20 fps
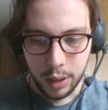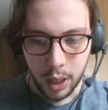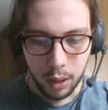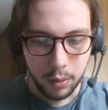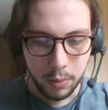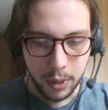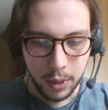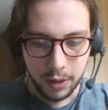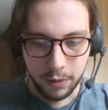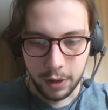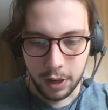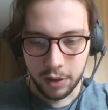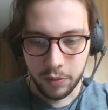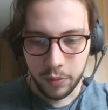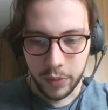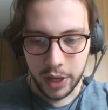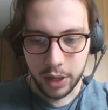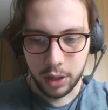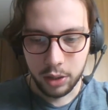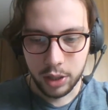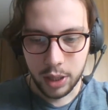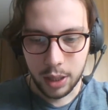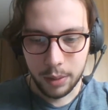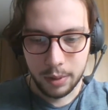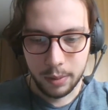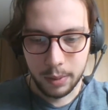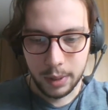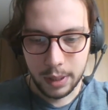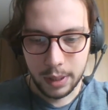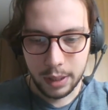I'm a big fan of making
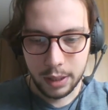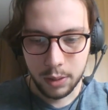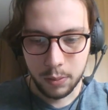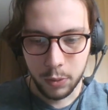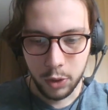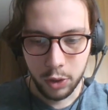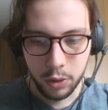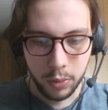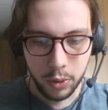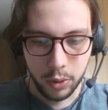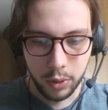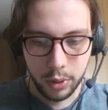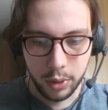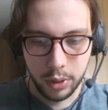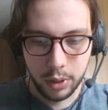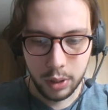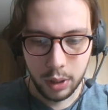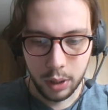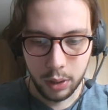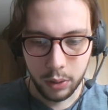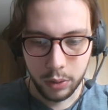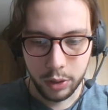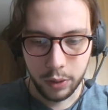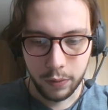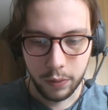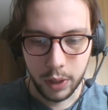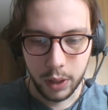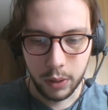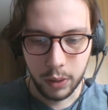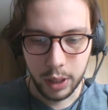chapter plans, mood boards. I'll also
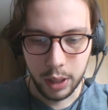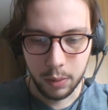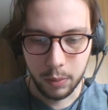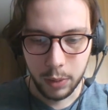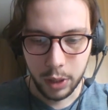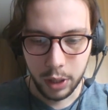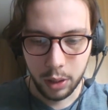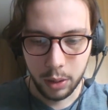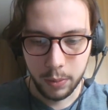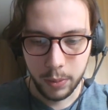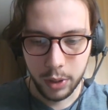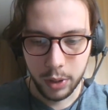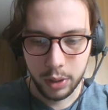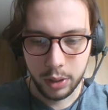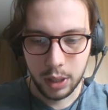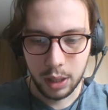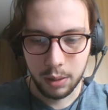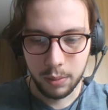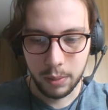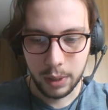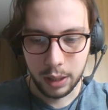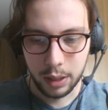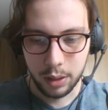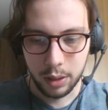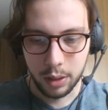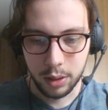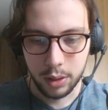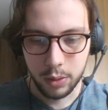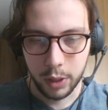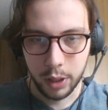free write in my notebook to get me back
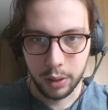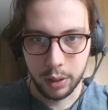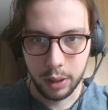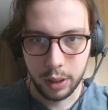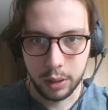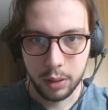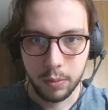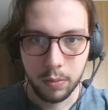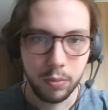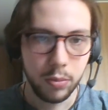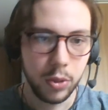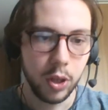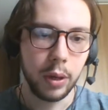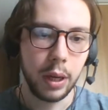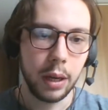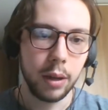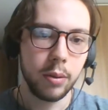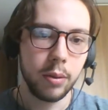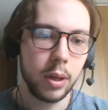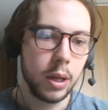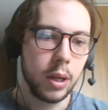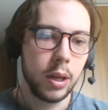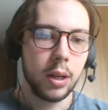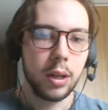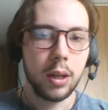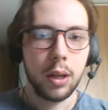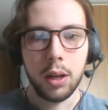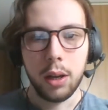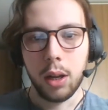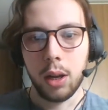into the swing of things. So yeah,
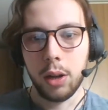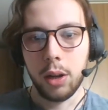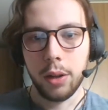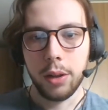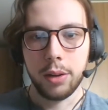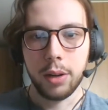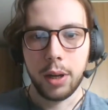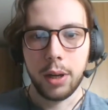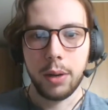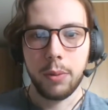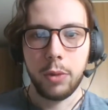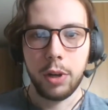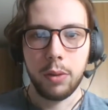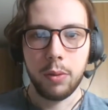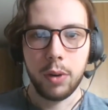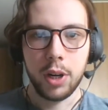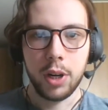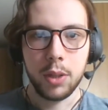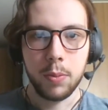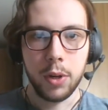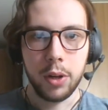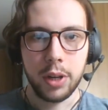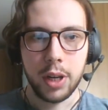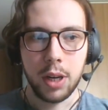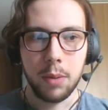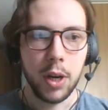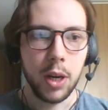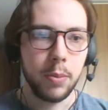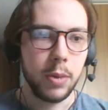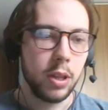a lot of the time with writer's block,
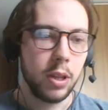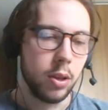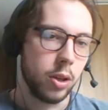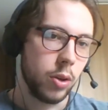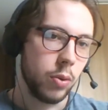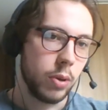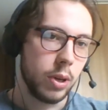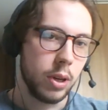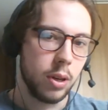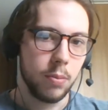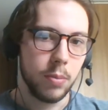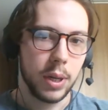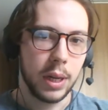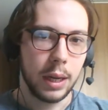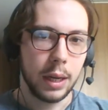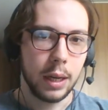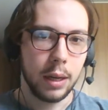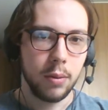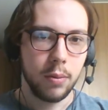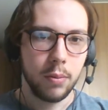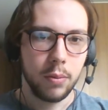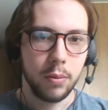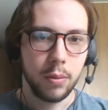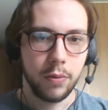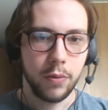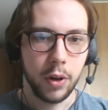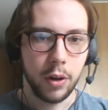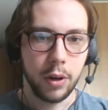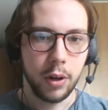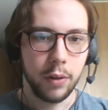it might be that you didn't plan
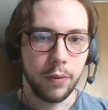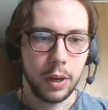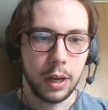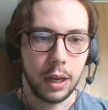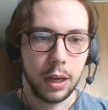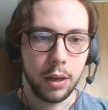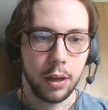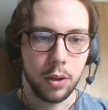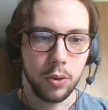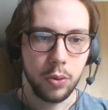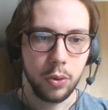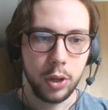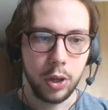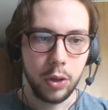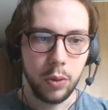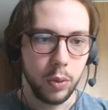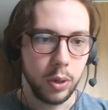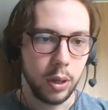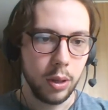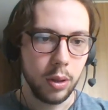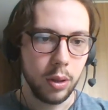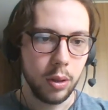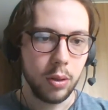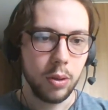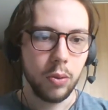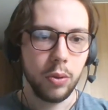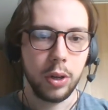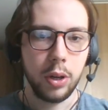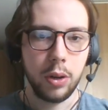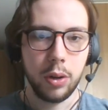far enough ahead, or you
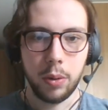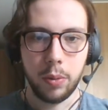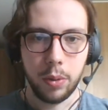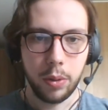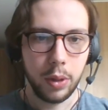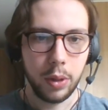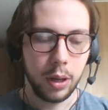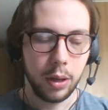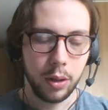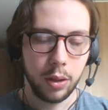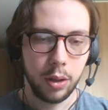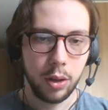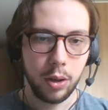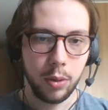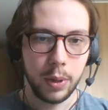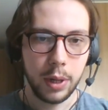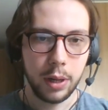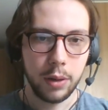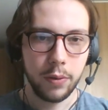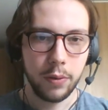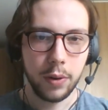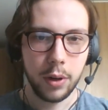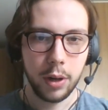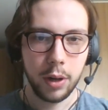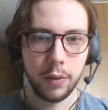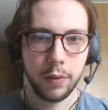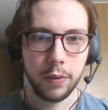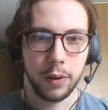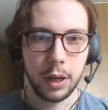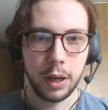don't think that you planned far
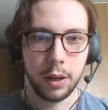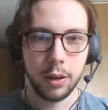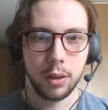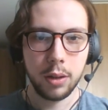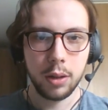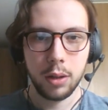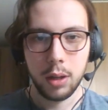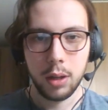enough ahead.